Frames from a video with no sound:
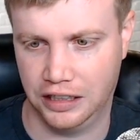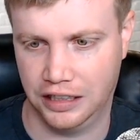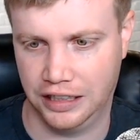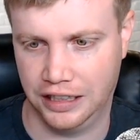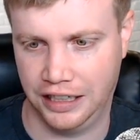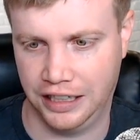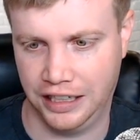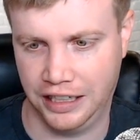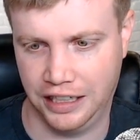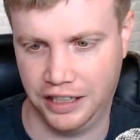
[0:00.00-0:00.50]

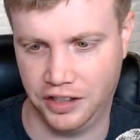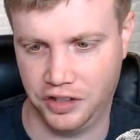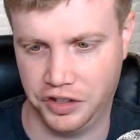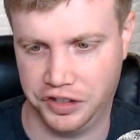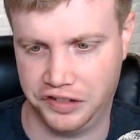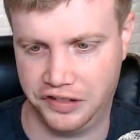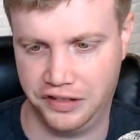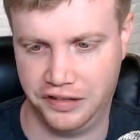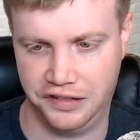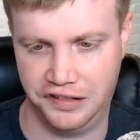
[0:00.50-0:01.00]
And
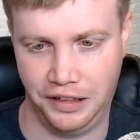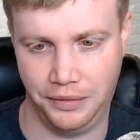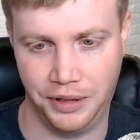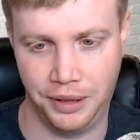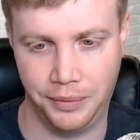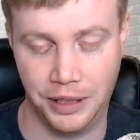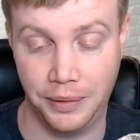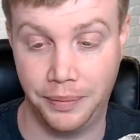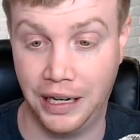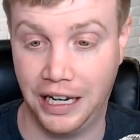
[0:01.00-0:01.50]
just something to
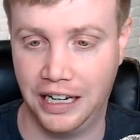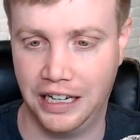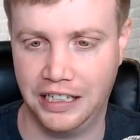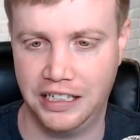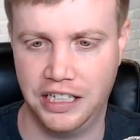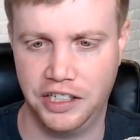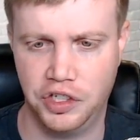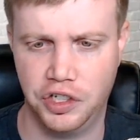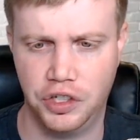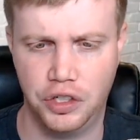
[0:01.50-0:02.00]
be paying
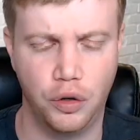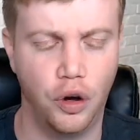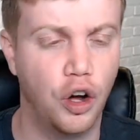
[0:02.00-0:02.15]
attention to.